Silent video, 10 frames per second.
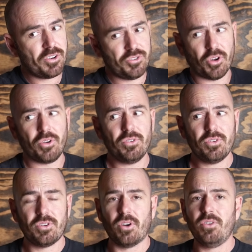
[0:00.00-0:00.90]
don't
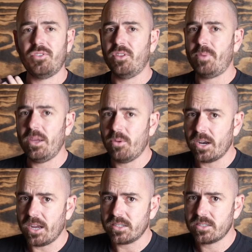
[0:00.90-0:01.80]
go to the
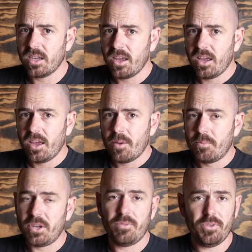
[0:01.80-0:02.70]
P1S.
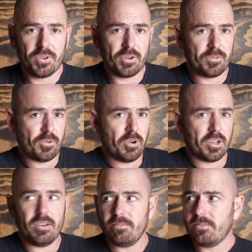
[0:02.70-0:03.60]
But if you can afford
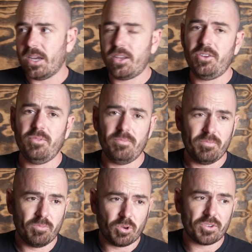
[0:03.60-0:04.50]
it and you
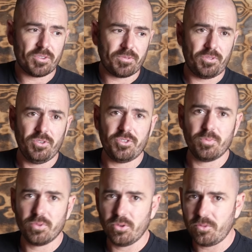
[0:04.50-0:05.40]
want to
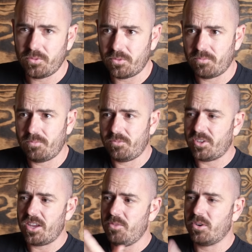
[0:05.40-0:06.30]
future-proof and
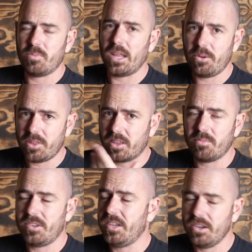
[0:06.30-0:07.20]
say you want to play with other
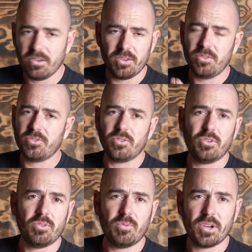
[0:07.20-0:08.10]
materials
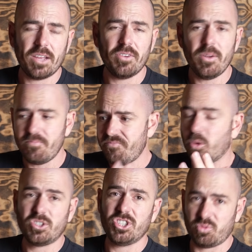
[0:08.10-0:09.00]
or whatever,
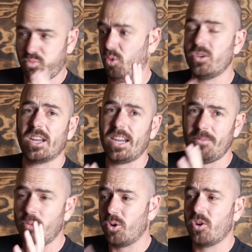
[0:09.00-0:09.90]
or just want a
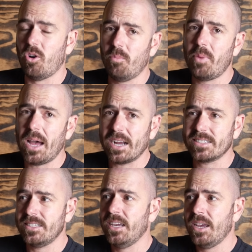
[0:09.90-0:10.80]
more
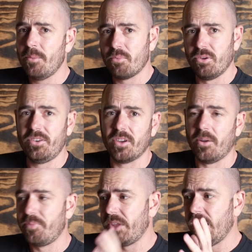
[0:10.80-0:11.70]
compact printer,
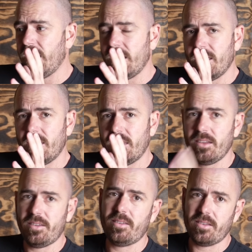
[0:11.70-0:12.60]

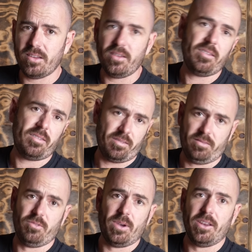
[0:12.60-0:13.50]
this is
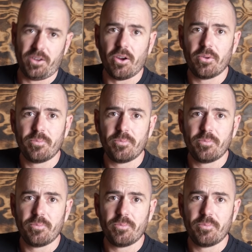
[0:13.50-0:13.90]
the way to go.